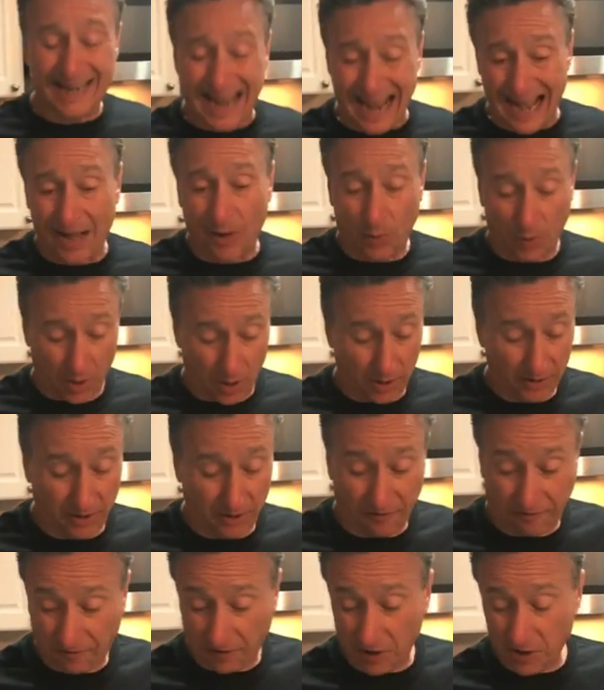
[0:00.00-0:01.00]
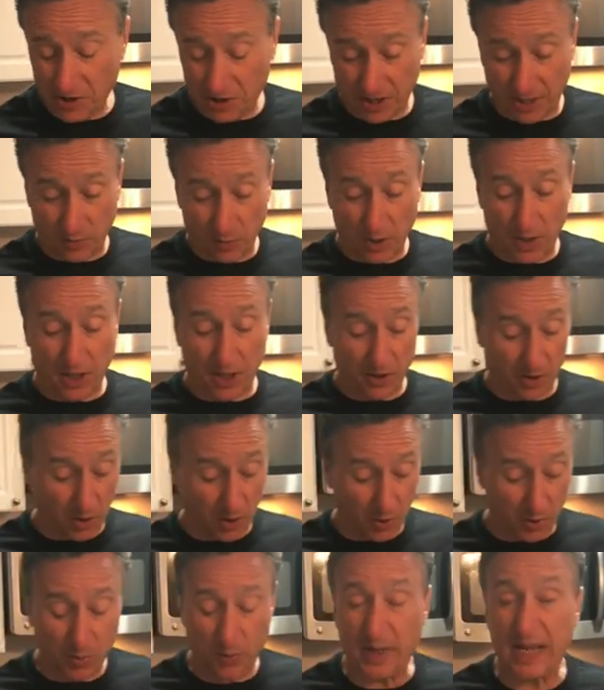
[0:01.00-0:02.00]
Now, the first thing we're going to do
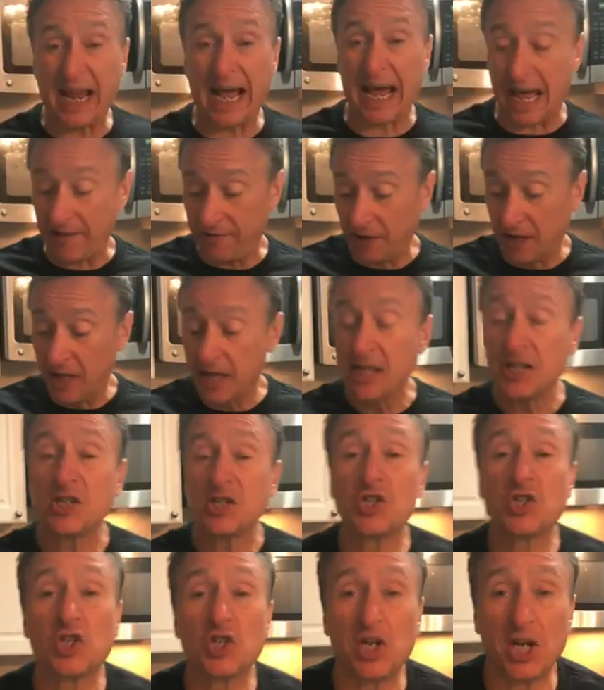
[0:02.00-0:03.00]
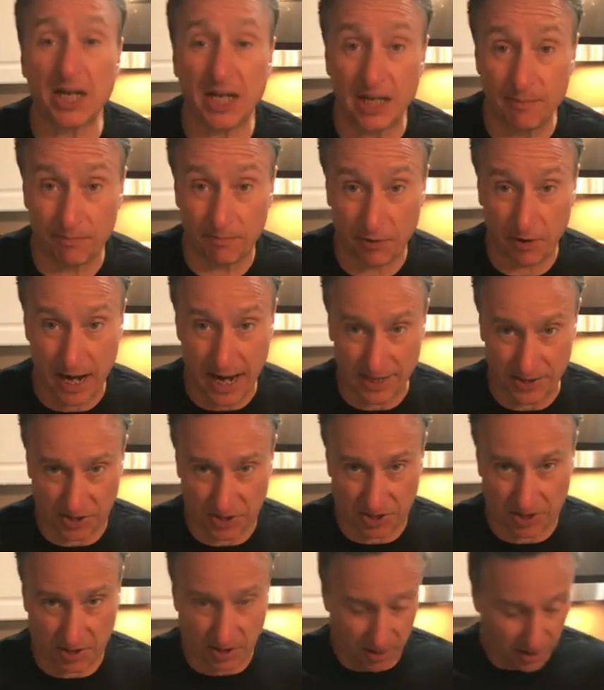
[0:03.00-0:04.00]
is we have chicken
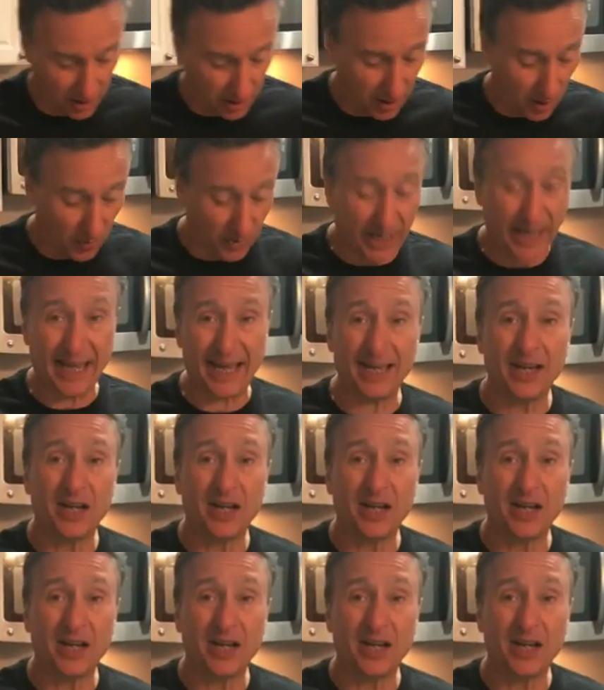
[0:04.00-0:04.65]
breast. Okay?